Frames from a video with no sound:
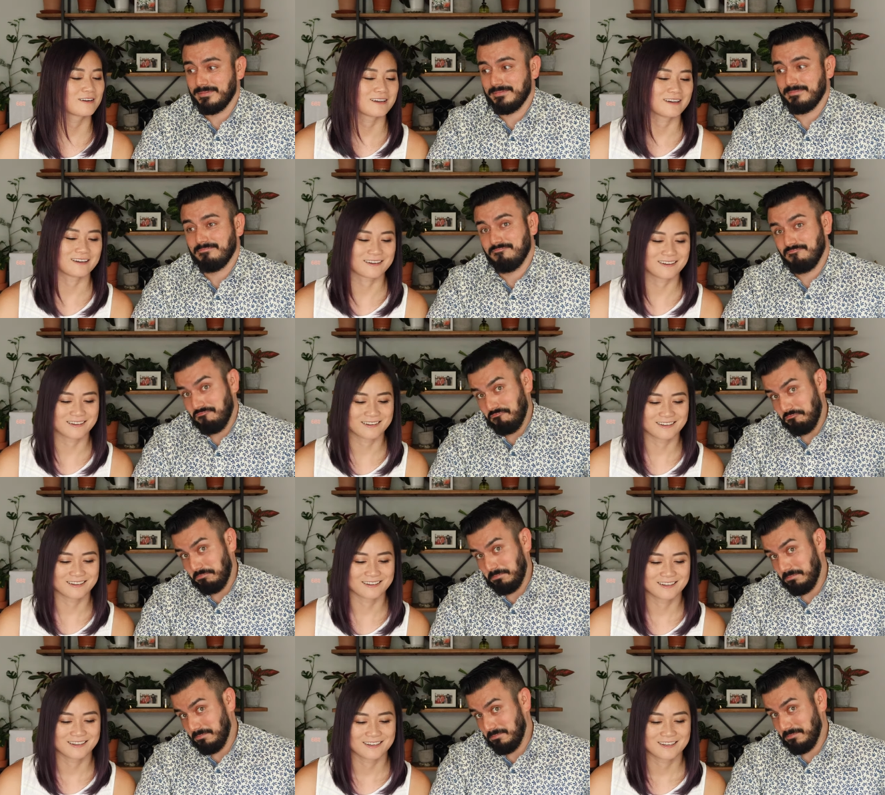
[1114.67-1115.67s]
Speaker 1: Okay.
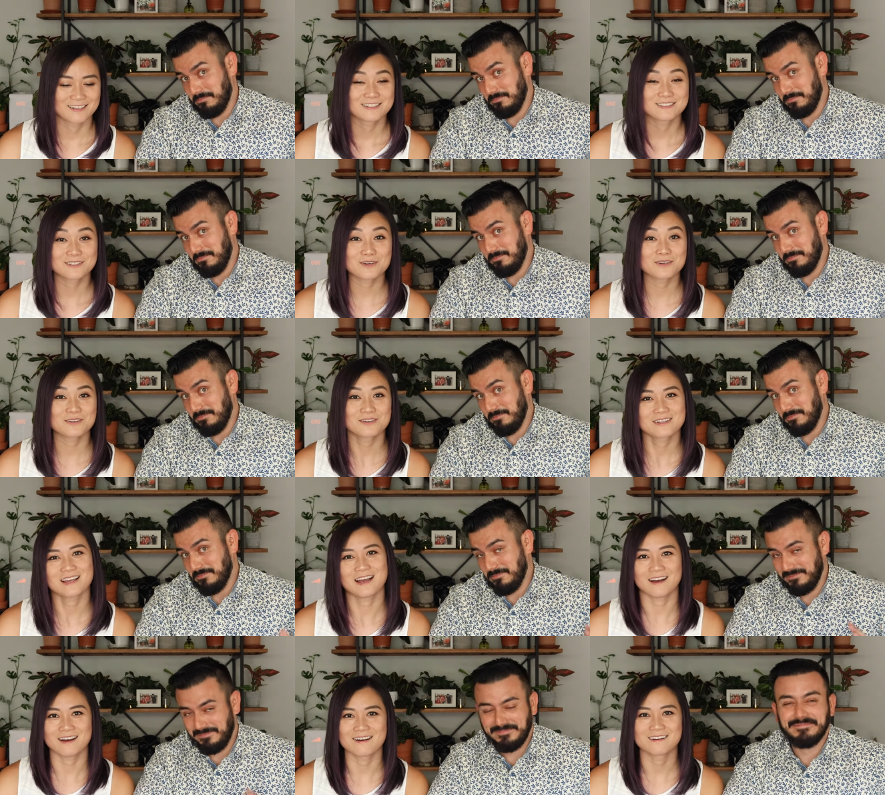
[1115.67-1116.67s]
So,
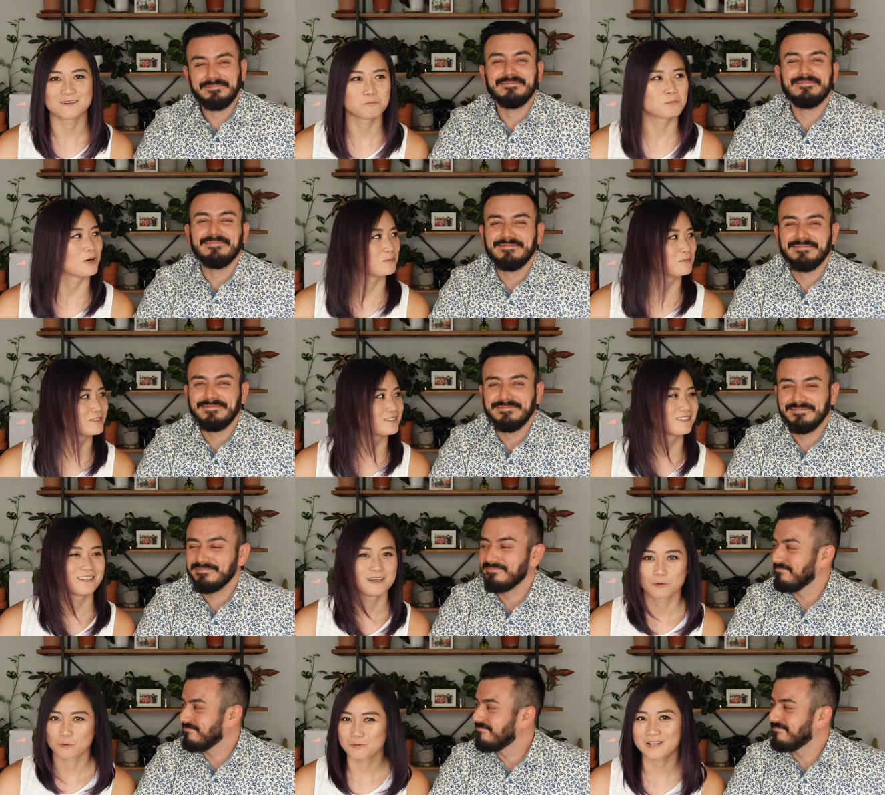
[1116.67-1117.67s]
yeah, bumps.
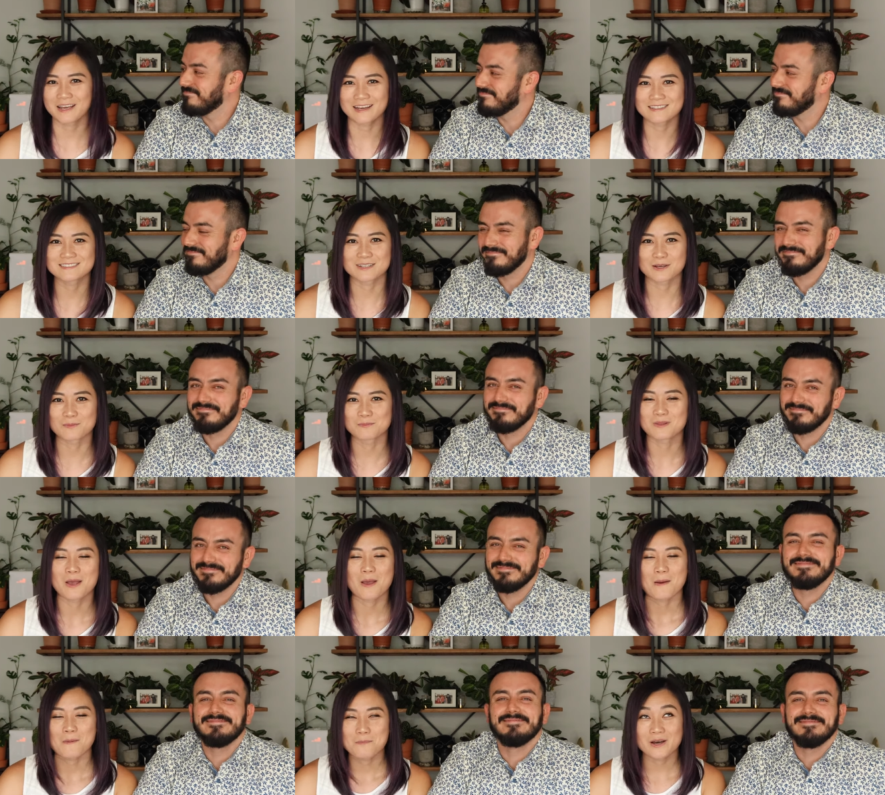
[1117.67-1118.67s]
We had
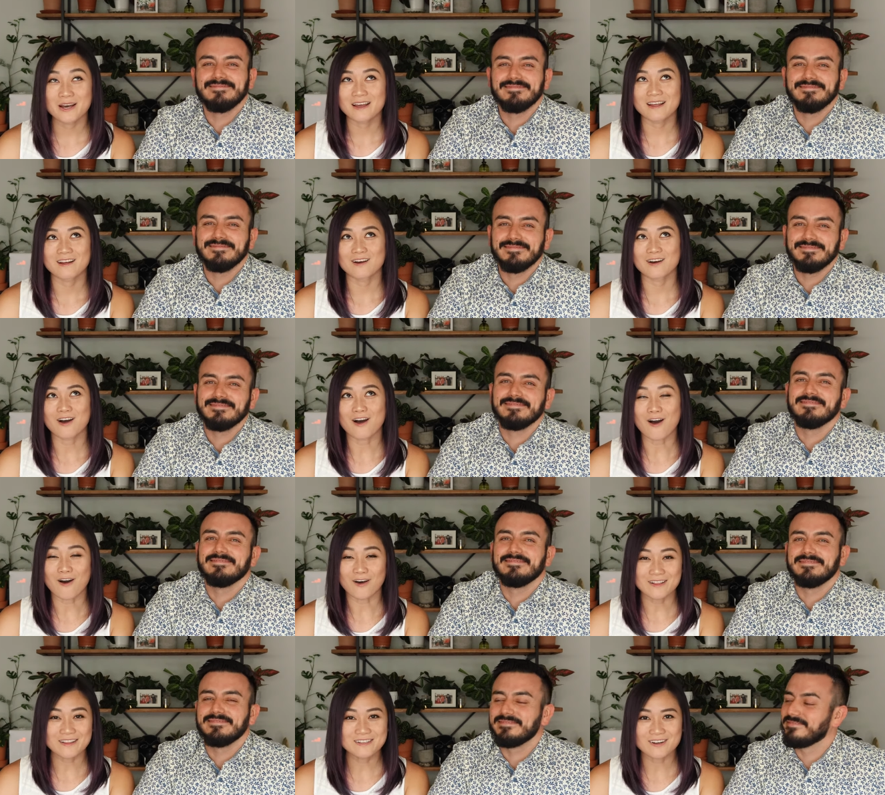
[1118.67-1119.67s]
some. But
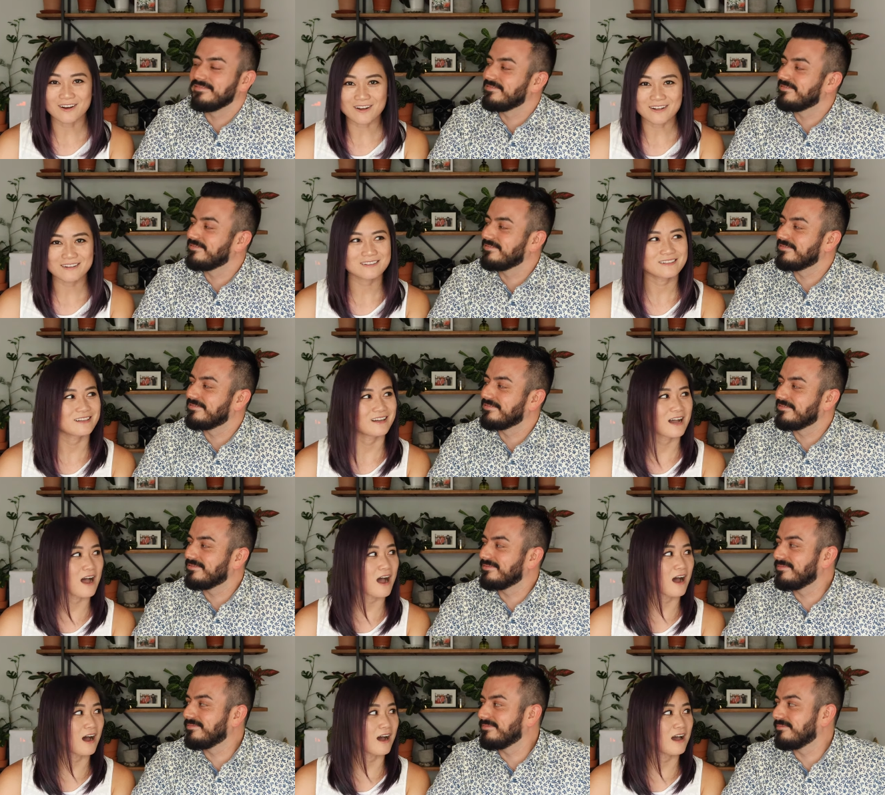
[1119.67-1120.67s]
all in all,
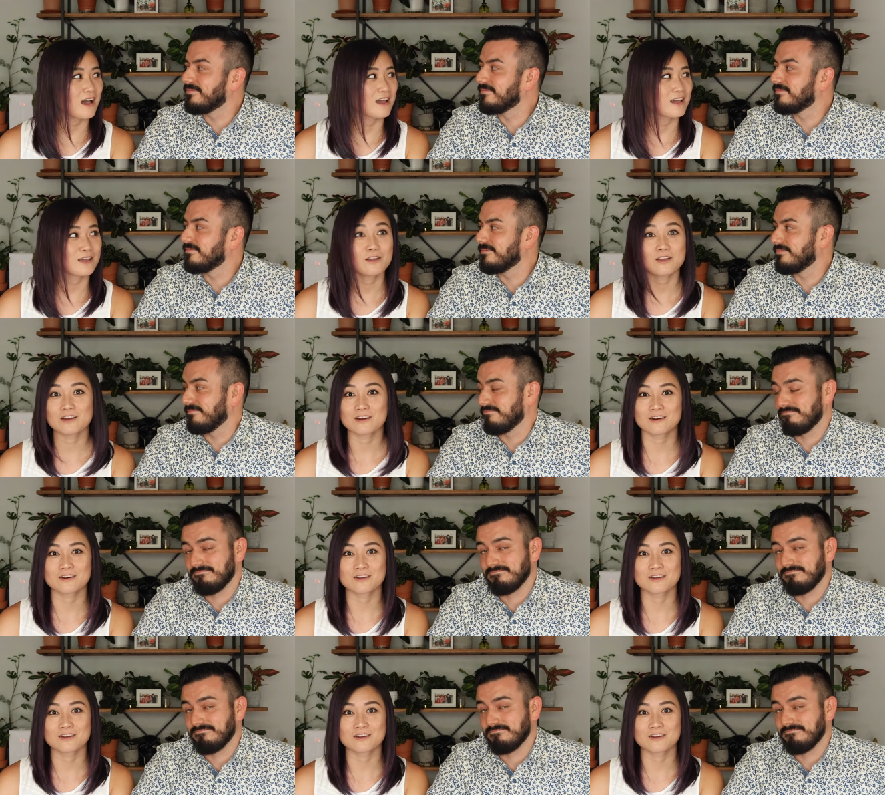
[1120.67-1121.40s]
I